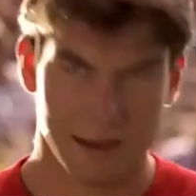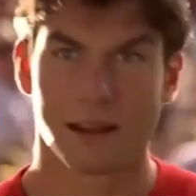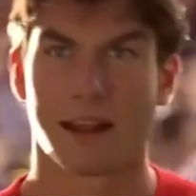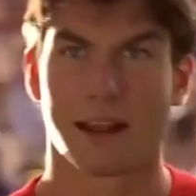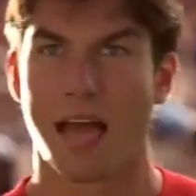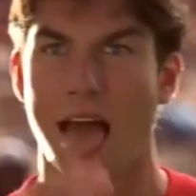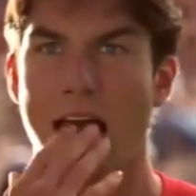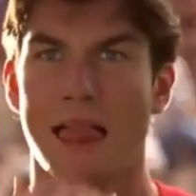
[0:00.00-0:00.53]

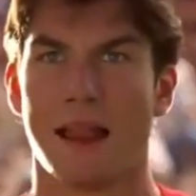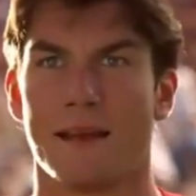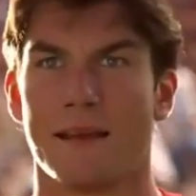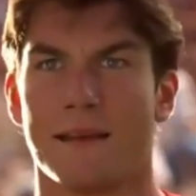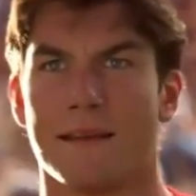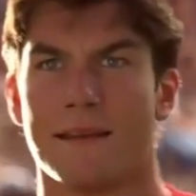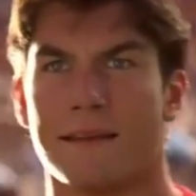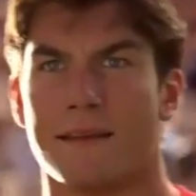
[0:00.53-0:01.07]
falling all
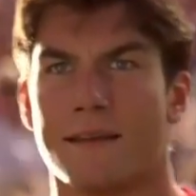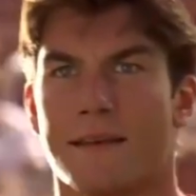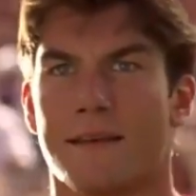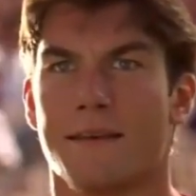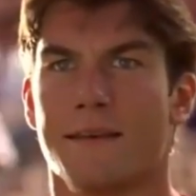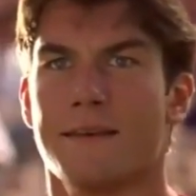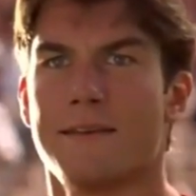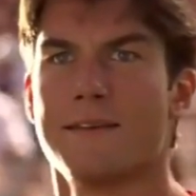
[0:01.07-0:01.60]
over themselves
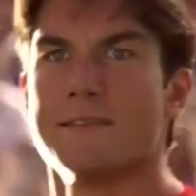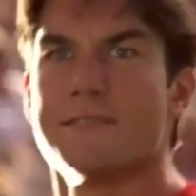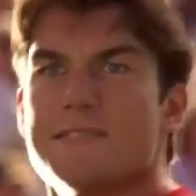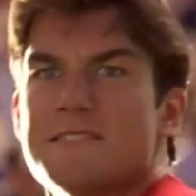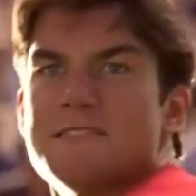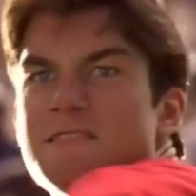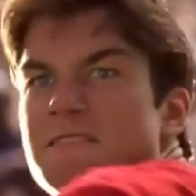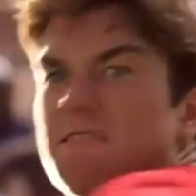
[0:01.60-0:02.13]
to sign him in the